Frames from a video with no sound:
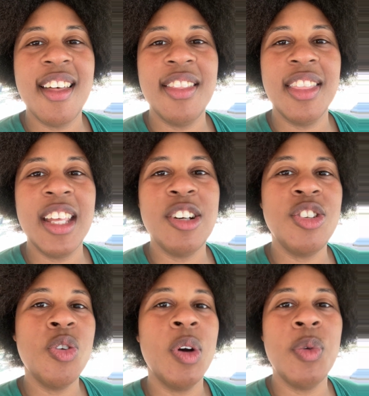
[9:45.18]
they're
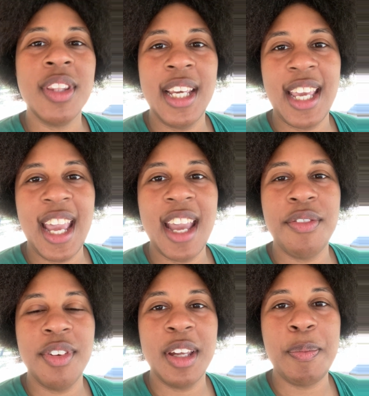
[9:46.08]
doing what they can
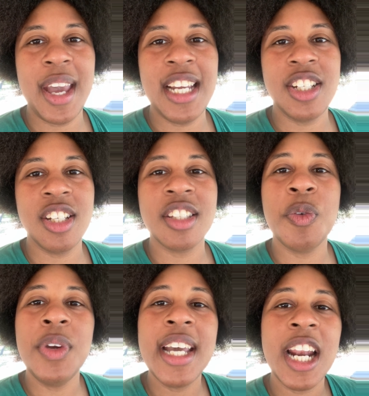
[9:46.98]
for their patients.
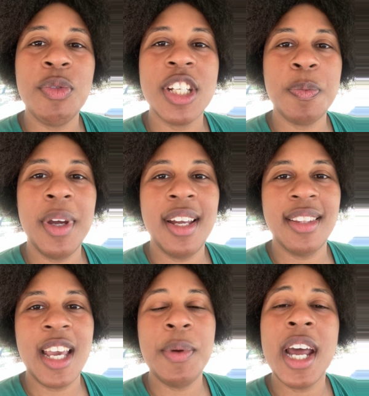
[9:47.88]
And we got to respect
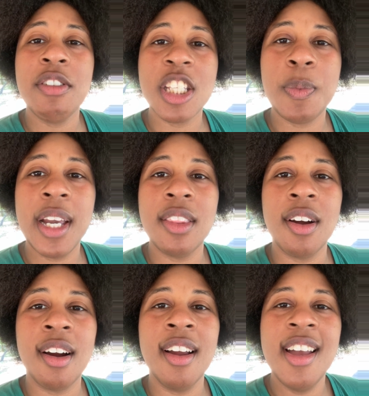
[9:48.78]
that. We got to respect
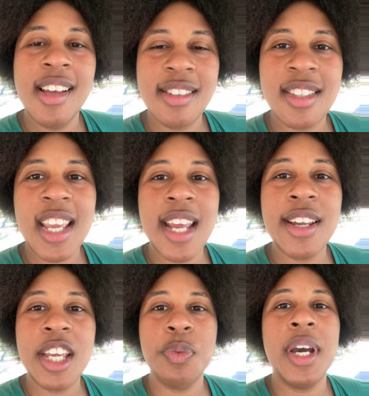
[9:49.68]
our
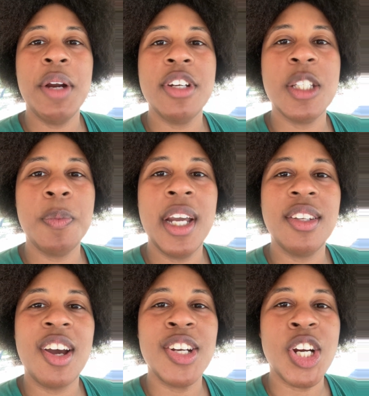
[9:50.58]
CNAs. We got to
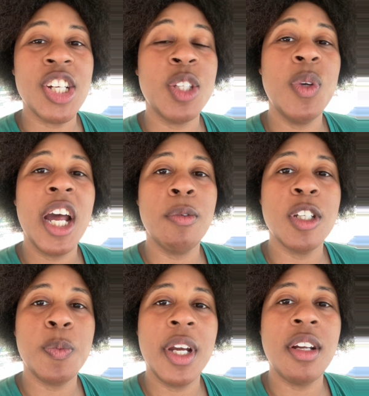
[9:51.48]
respect our nurses. We got to
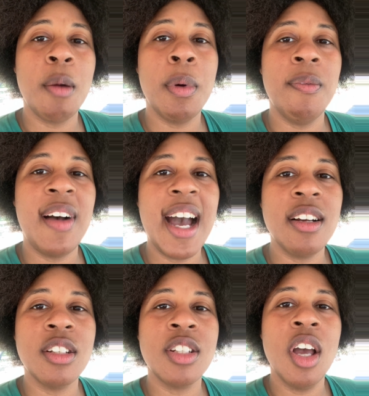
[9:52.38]
respect our
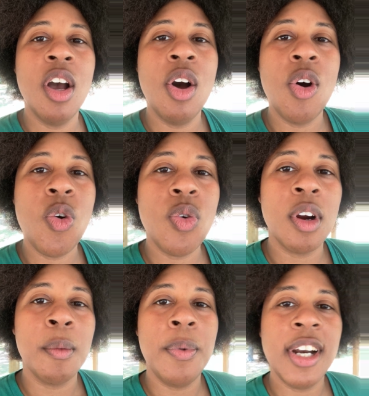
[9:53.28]
providers who
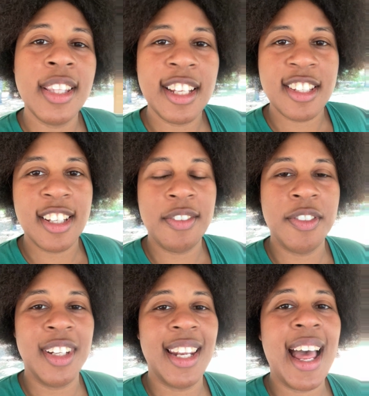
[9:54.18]
are putting themselves
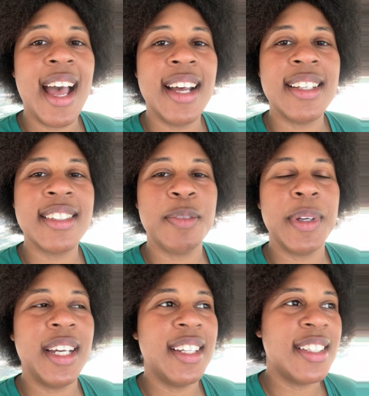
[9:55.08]
in the lines,
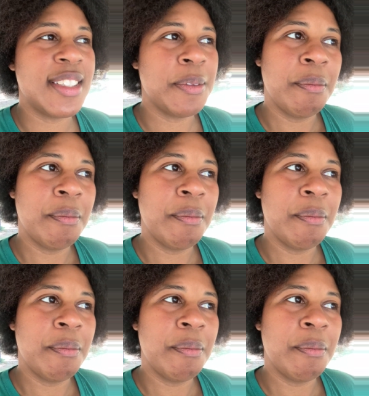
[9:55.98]
because,